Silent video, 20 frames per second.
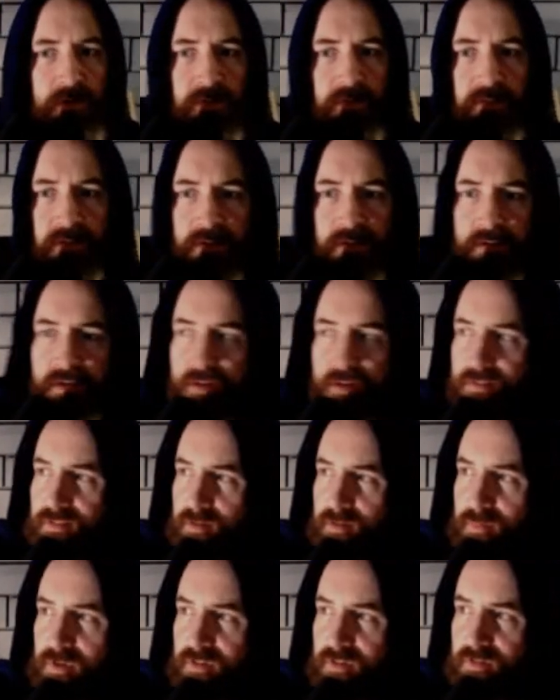Take a guess,
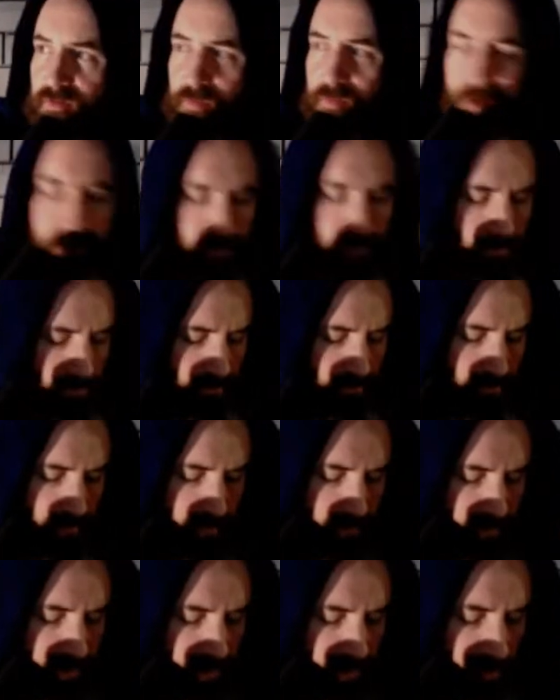that'd be sweet.
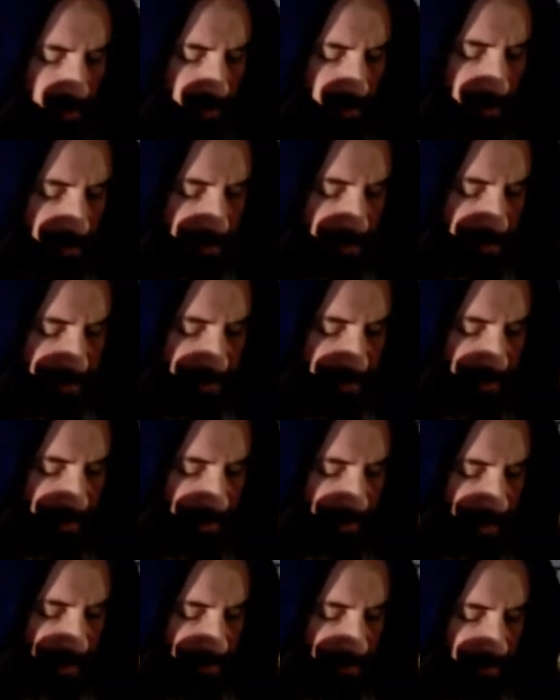If you don't, I'll just tell you
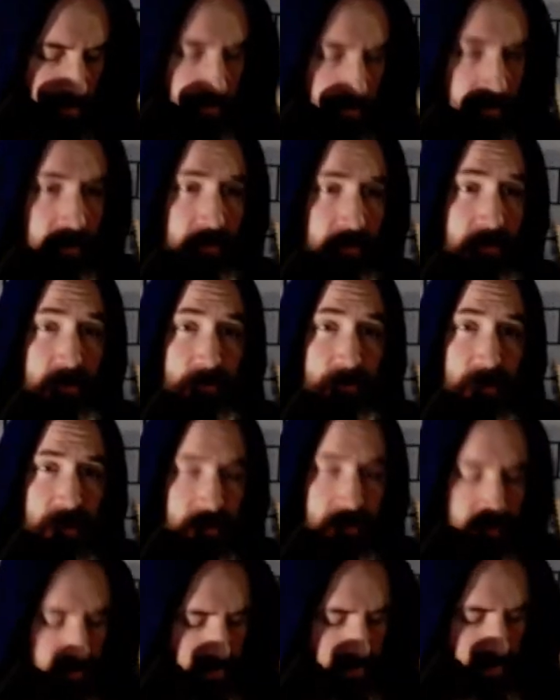the answer. And then you can come
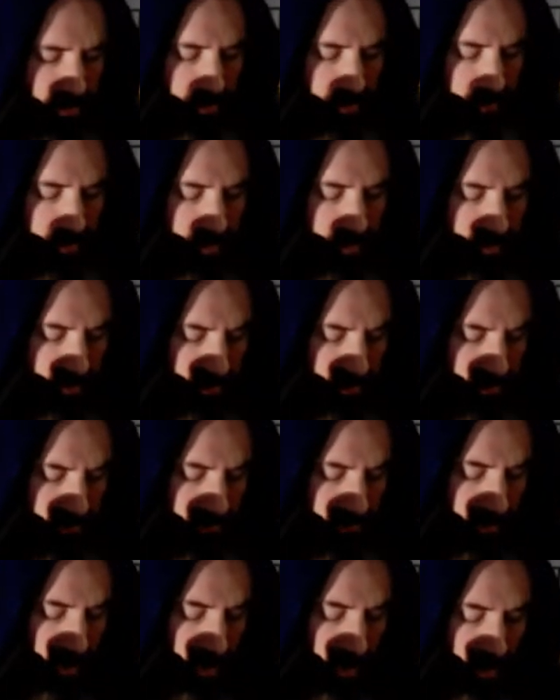back and check it out later.
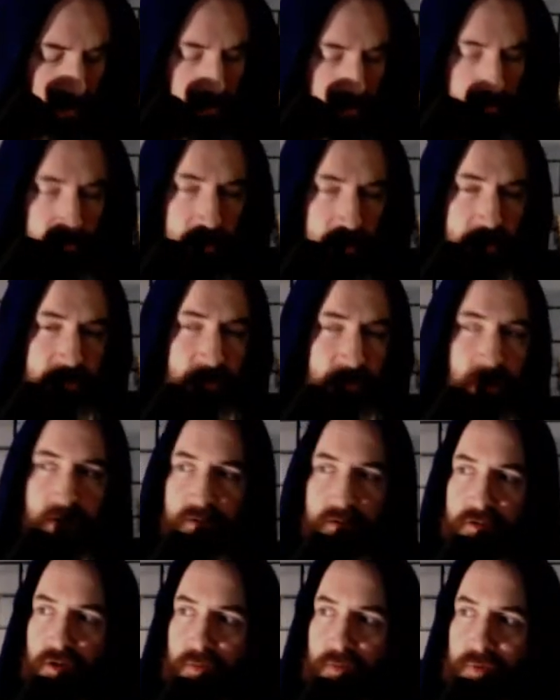Major, minor,
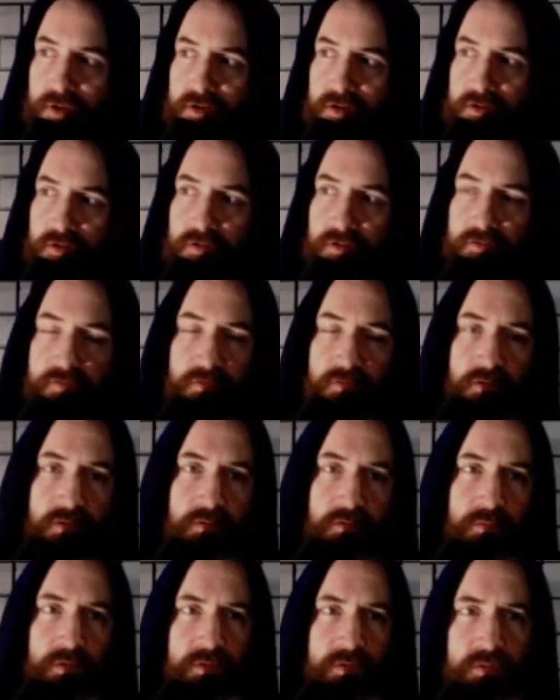dominant. Here it is
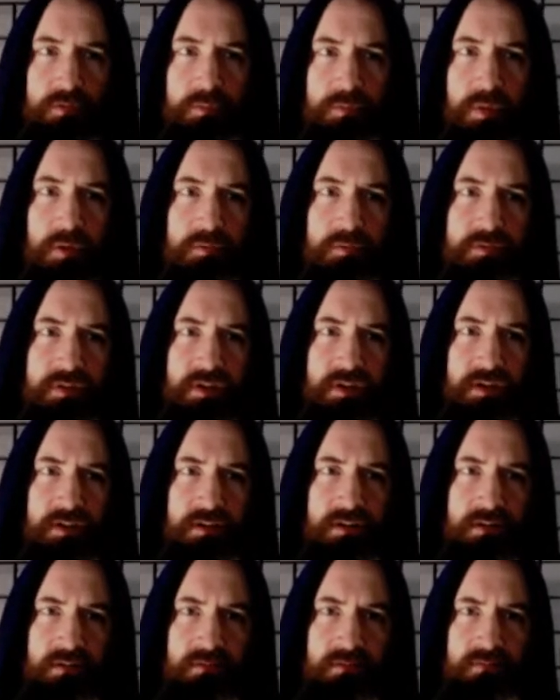we're going to do about
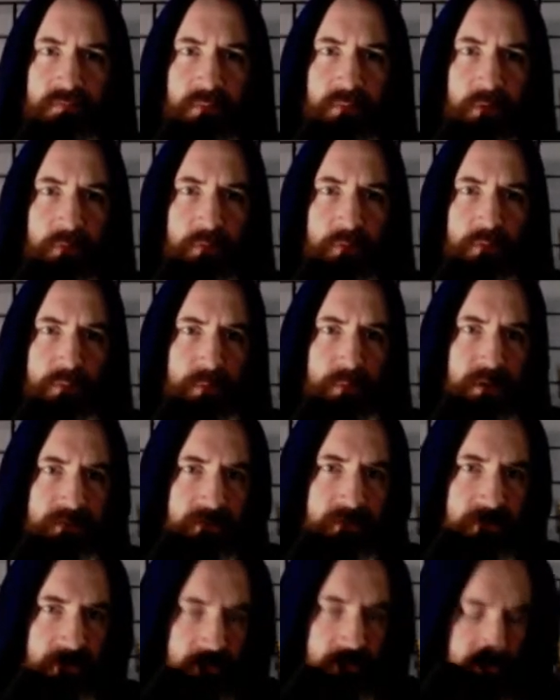3 minutes
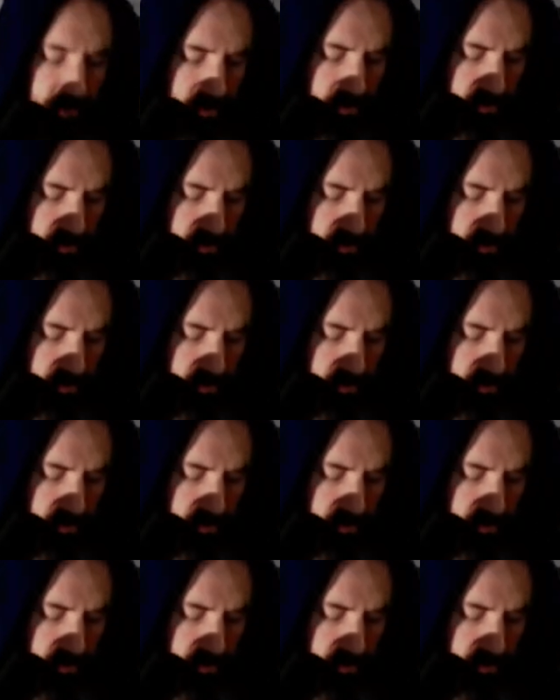of this.